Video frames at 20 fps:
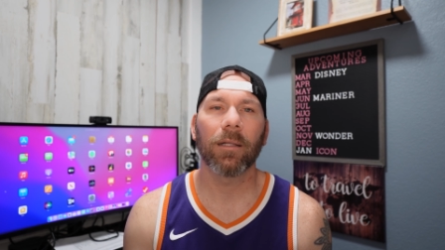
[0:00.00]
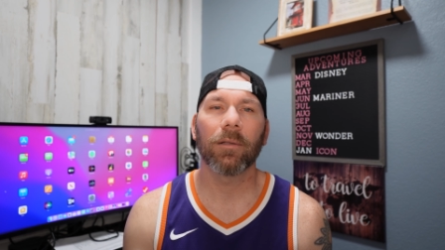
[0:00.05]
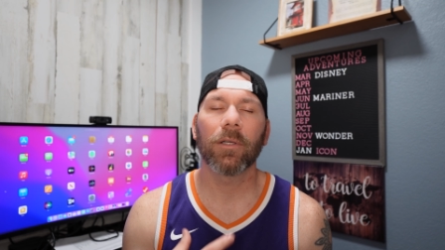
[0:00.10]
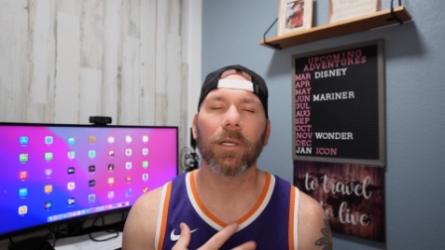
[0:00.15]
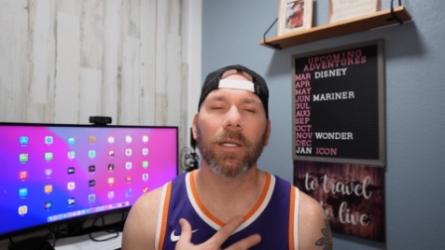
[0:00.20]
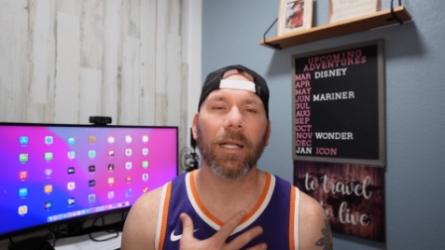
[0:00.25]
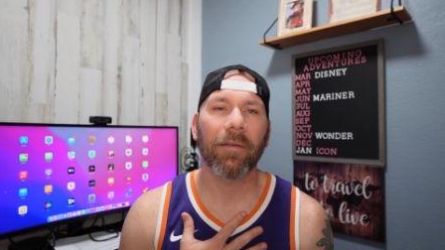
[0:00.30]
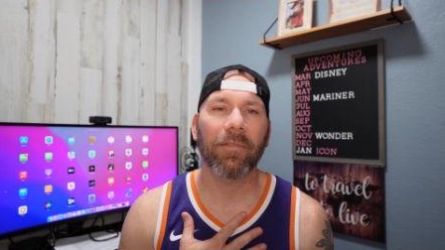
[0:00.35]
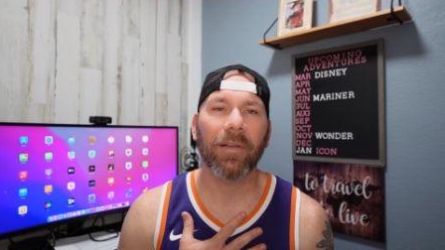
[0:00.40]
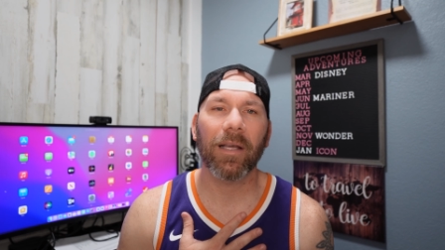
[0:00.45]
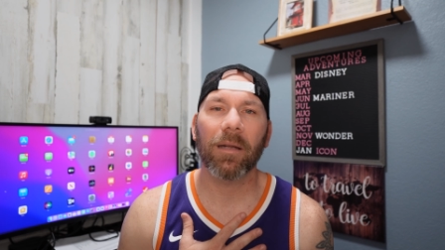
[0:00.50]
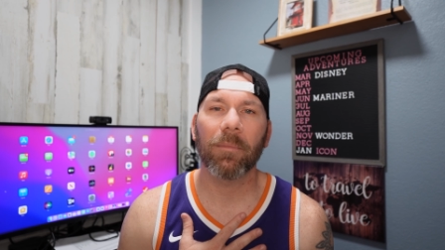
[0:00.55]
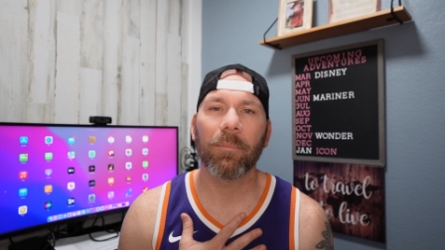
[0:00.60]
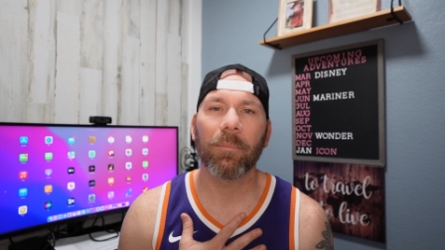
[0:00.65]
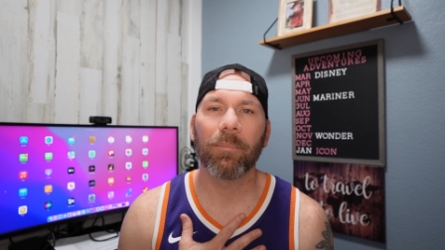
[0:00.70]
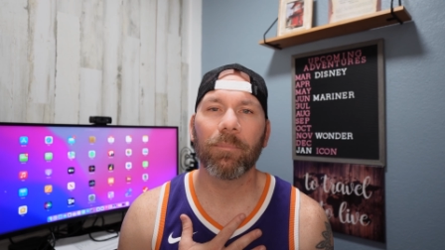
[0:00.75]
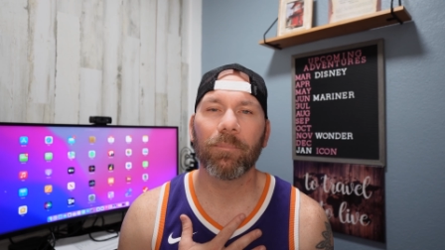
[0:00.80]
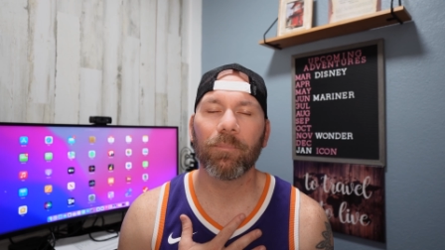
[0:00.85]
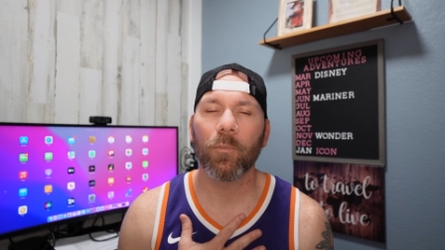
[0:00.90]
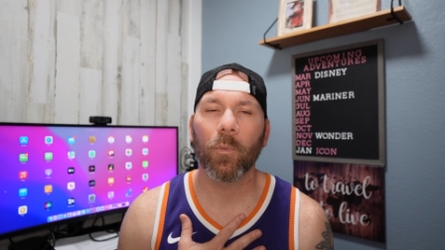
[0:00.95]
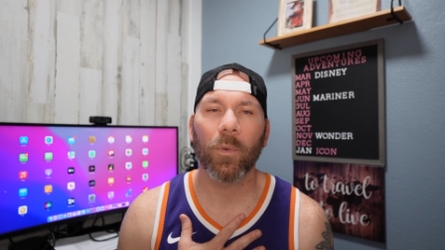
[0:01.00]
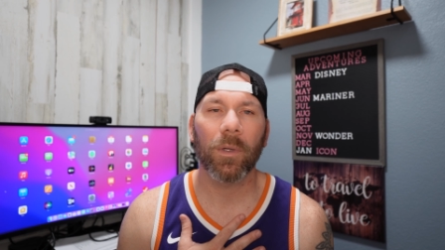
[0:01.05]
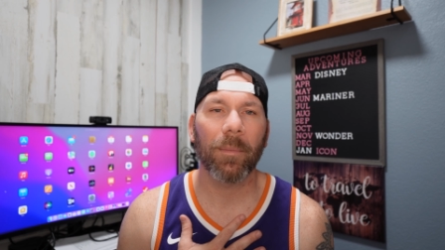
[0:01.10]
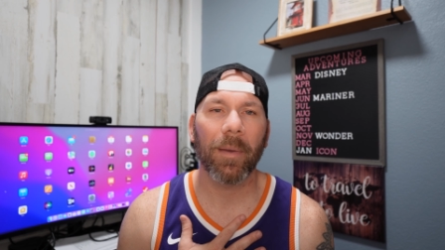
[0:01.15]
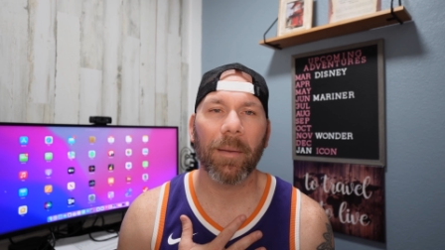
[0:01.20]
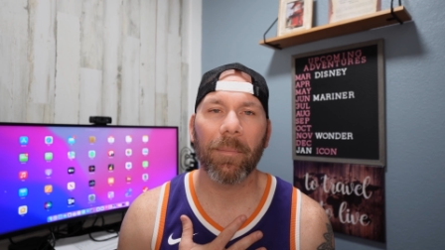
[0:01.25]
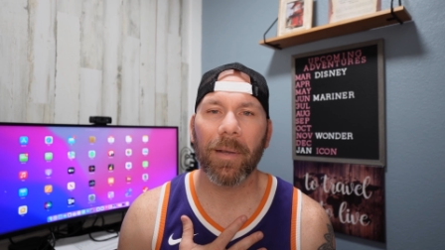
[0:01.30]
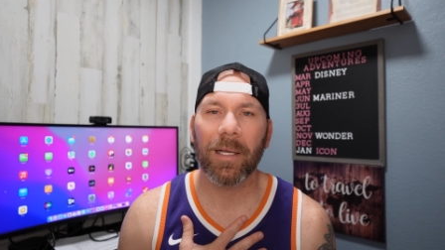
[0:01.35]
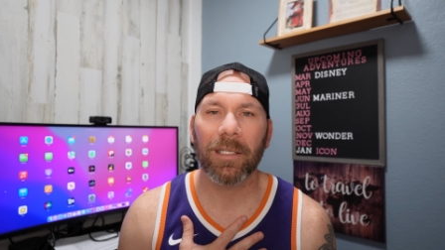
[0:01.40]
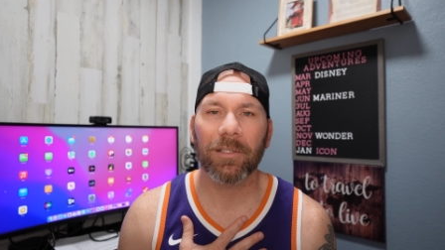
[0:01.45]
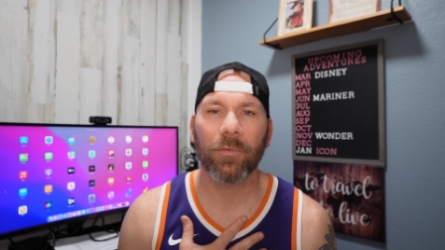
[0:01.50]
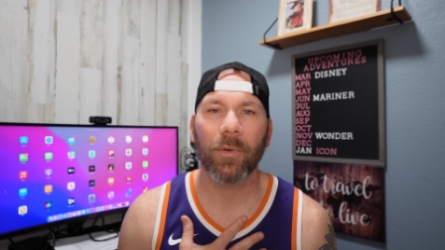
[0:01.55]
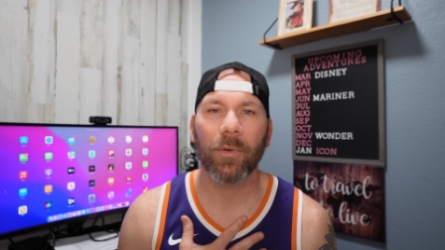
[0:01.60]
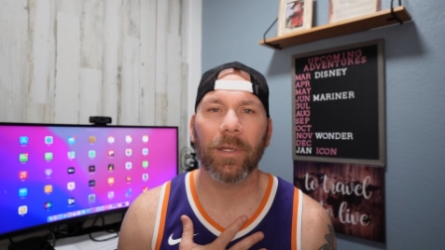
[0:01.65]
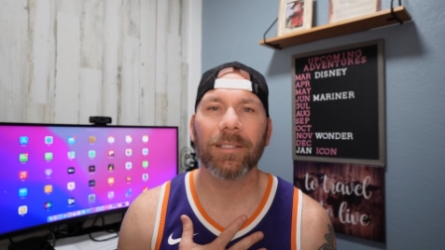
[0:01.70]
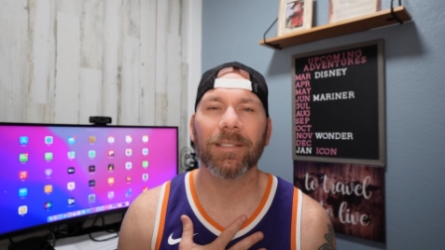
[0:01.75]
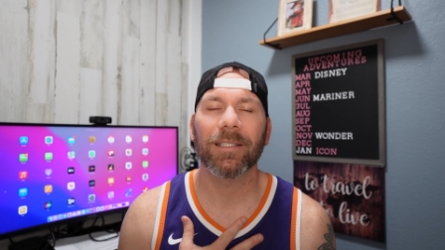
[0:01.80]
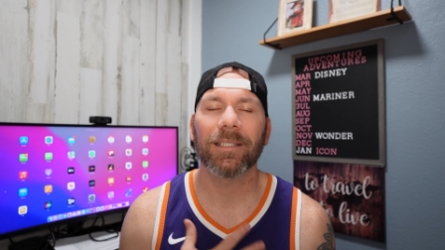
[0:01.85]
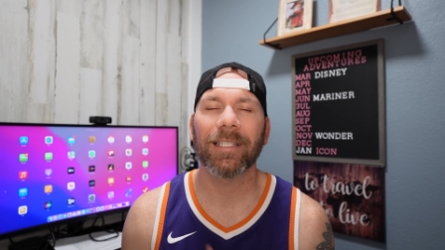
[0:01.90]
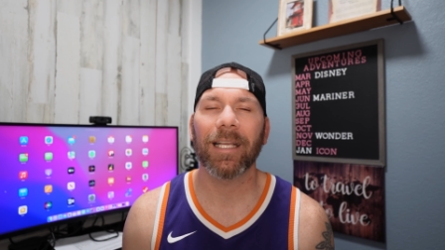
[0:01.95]
look i've got a one of my best
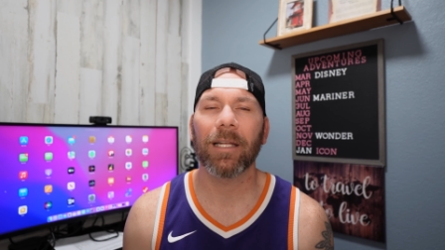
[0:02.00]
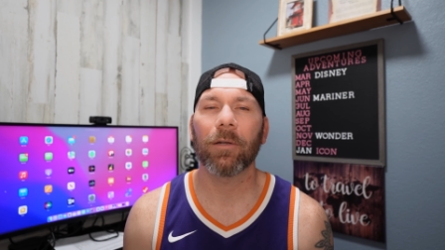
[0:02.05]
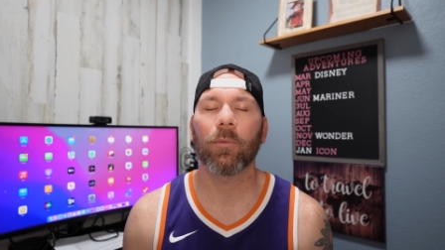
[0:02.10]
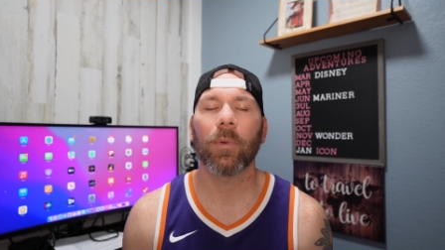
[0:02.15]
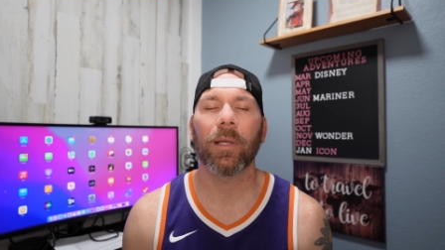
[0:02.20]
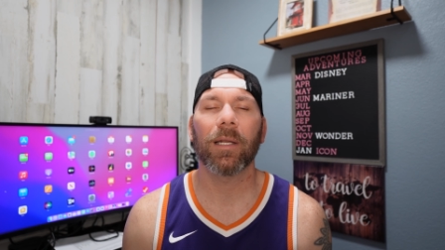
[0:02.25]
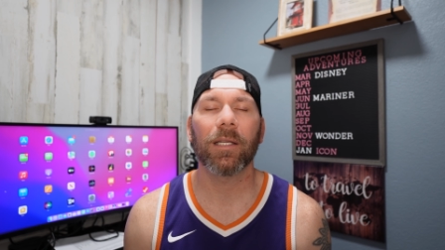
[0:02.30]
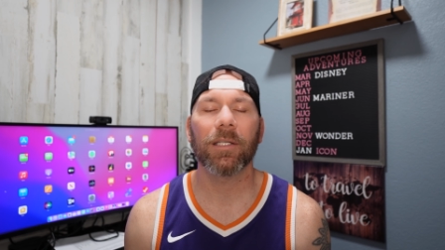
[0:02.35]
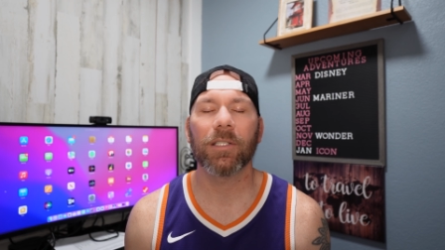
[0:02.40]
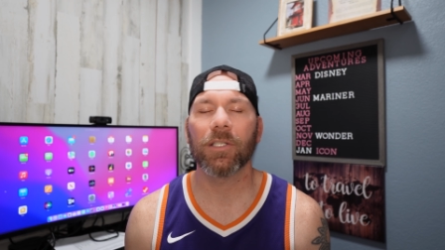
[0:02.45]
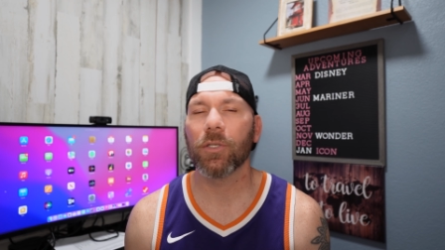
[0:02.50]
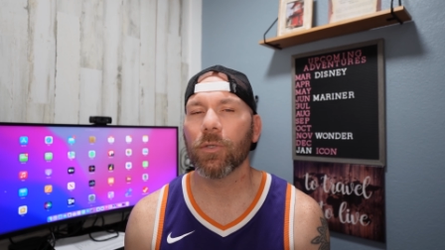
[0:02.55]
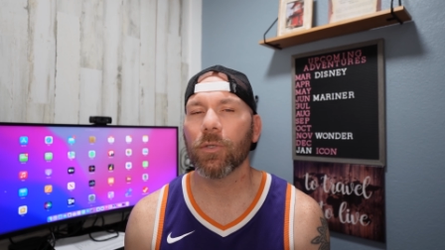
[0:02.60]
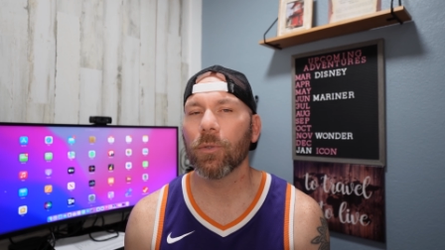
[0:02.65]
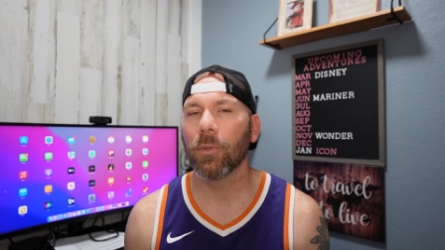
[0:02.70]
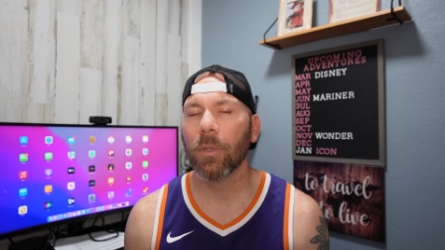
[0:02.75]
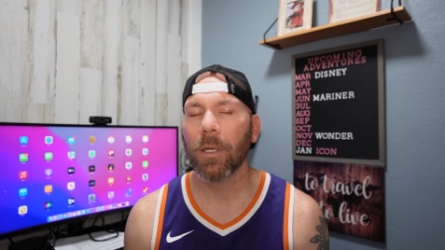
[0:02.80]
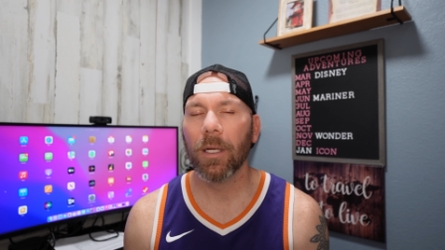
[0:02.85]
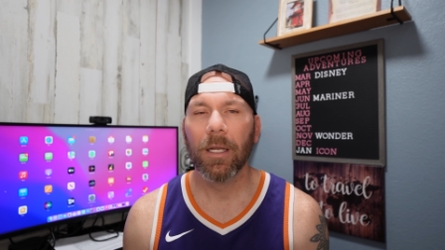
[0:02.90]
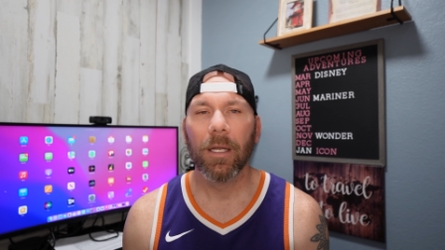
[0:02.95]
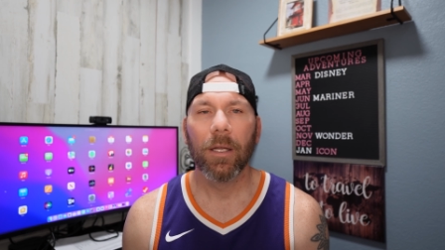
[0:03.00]
friends is getting ready to